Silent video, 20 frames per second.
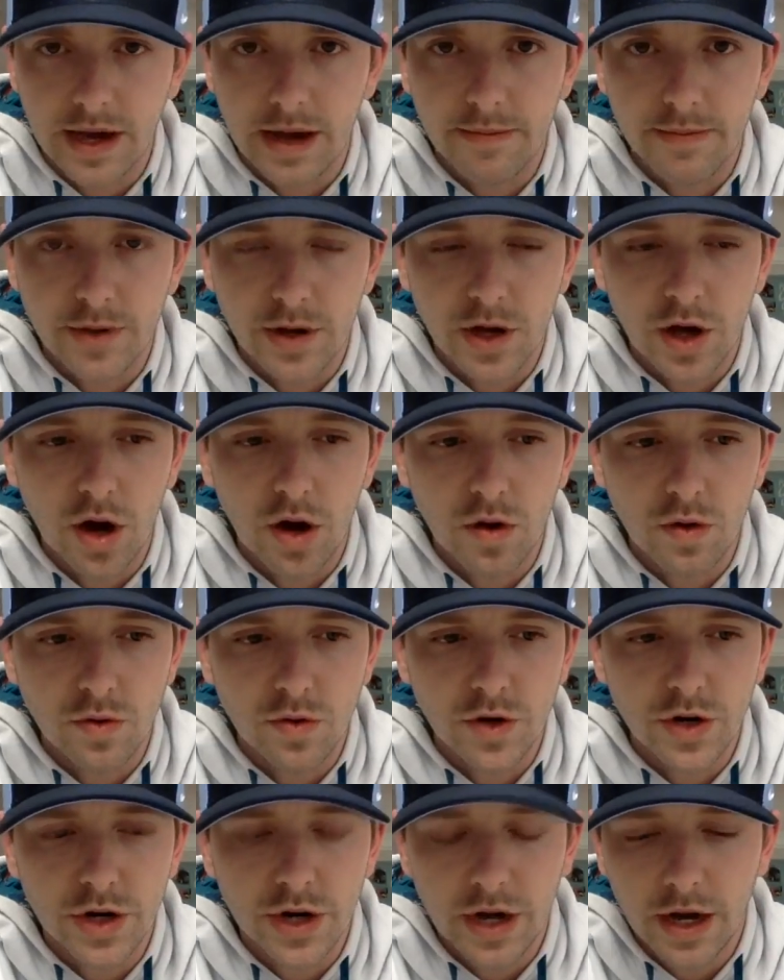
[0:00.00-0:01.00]
I'm the
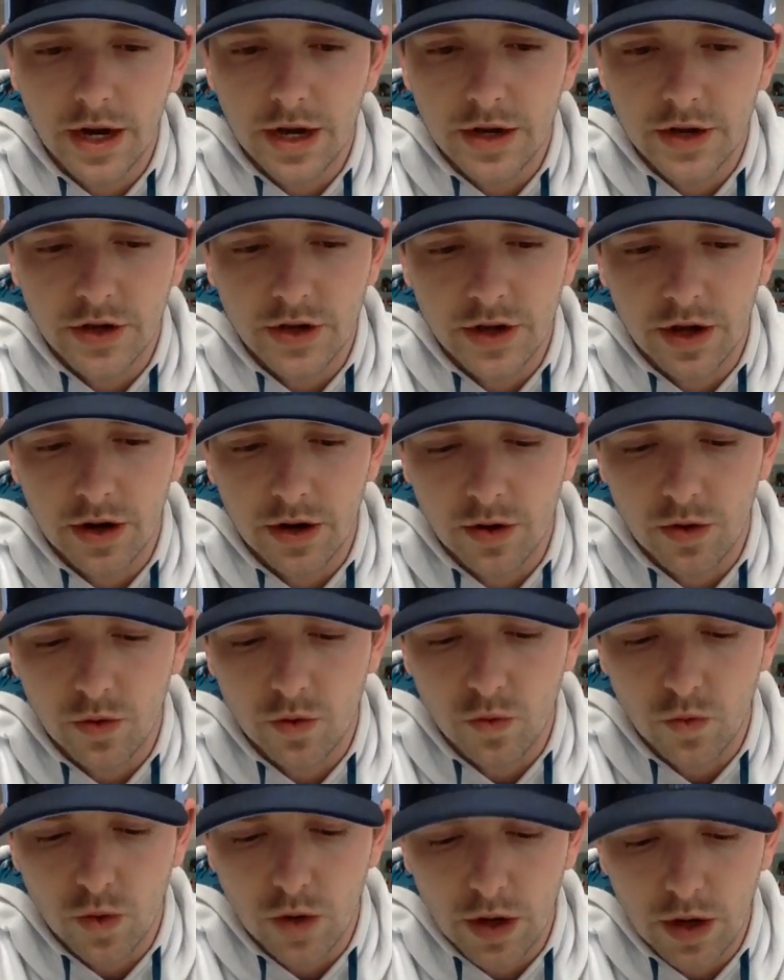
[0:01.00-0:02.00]
coach,
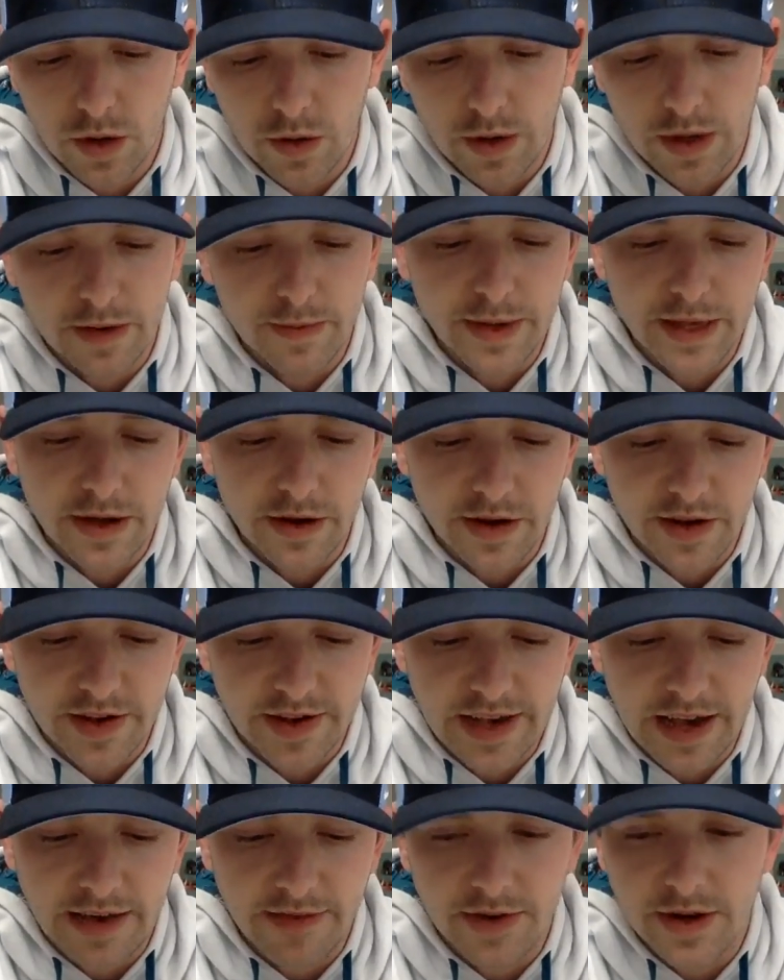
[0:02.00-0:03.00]
so we have to be there at
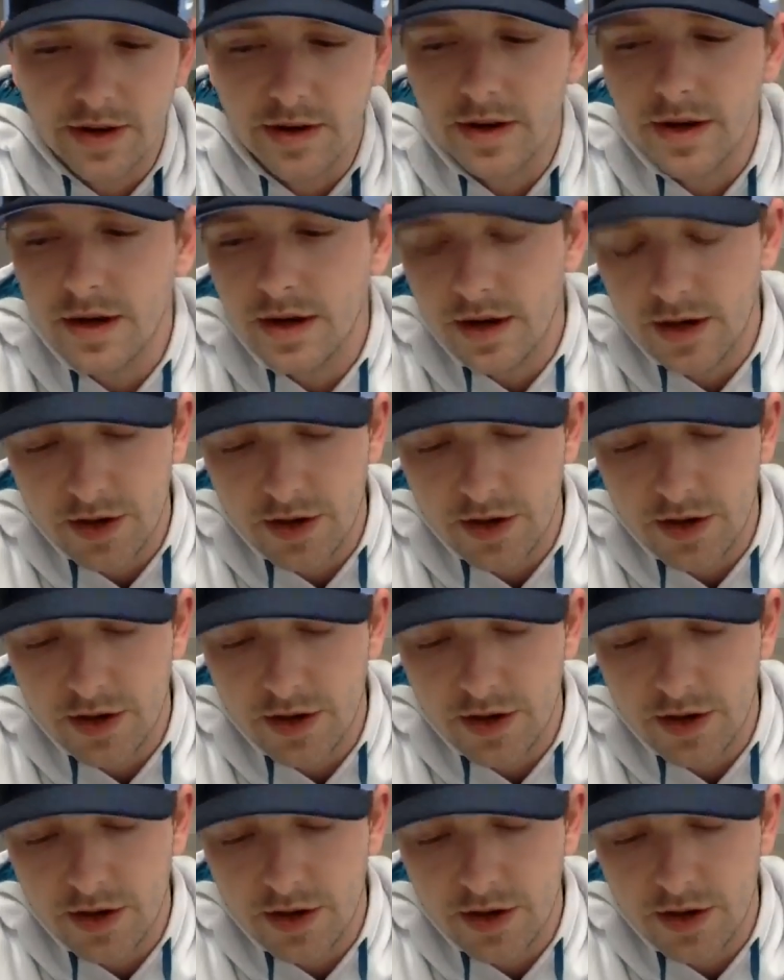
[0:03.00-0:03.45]
7.